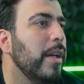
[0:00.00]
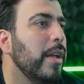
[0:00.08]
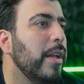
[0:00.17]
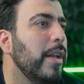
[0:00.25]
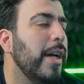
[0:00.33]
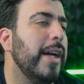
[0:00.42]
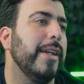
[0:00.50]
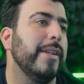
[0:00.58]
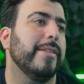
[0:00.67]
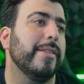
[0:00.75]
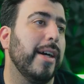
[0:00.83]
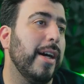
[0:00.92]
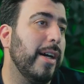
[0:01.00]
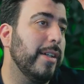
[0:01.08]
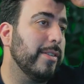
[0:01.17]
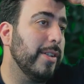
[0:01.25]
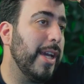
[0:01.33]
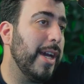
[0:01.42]
Nice. Uh,
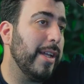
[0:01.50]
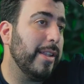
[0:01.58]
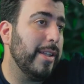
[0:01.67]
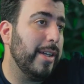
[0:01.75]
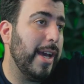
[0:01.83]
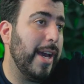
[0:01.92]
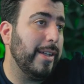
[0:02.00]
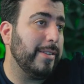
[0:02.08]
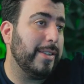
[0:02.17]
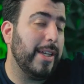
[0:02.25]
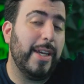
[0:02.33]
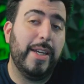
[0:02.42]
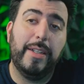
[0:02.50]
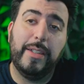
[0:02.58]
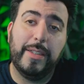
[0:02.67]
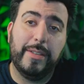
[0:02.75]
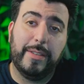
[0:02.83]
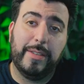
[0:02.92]
so yeah, the S10
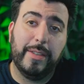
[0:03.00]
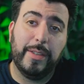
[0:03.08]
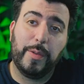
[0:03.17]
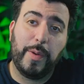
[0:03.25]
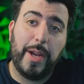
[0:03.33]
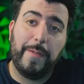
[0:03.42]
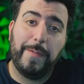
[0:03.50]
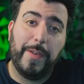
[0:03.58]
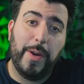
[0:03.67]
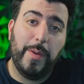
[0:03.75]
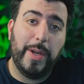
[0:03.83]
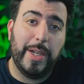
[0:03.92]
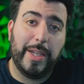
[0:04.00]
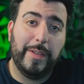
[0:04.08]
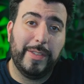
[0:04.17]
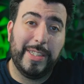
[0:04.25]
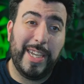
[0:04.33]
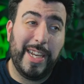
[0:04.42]
is still a great phone and gives
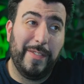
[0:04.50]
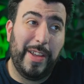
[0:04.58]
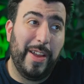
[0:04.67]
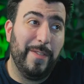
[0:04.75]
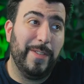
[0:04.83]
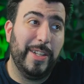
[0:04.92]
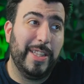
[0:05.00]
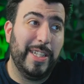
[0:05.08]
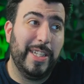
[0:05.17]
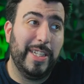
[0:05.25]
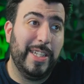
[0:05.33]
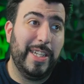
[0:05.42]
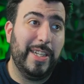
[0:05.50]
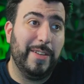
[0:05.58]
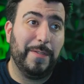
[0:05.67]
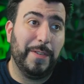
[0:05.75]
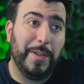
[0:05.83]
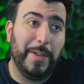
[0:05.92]
you kind of everything you need
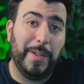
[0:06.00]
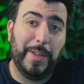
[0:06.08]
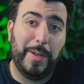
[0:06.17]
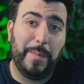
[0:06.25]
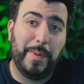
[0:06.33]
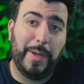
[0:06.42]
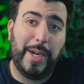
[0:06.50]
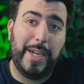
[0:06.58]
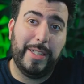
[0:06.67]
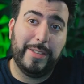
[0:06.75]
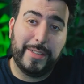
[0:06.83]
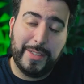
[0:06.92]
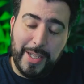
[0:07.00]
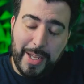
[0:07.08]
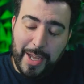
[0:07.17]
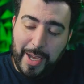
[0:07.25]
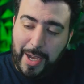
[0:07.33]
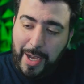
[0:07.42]
for the price.
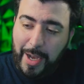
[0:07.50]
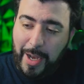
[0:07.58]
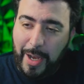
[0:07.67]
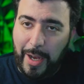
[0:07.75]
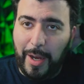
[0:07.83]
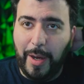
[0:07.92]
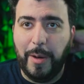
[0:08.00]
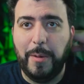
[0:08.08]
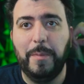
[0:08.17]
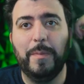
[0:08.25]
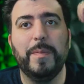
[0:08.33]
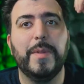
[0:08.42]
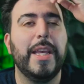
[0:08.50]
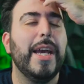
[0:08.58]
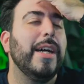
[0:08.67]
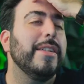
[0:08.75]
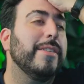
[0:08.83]
Um, yeah, it's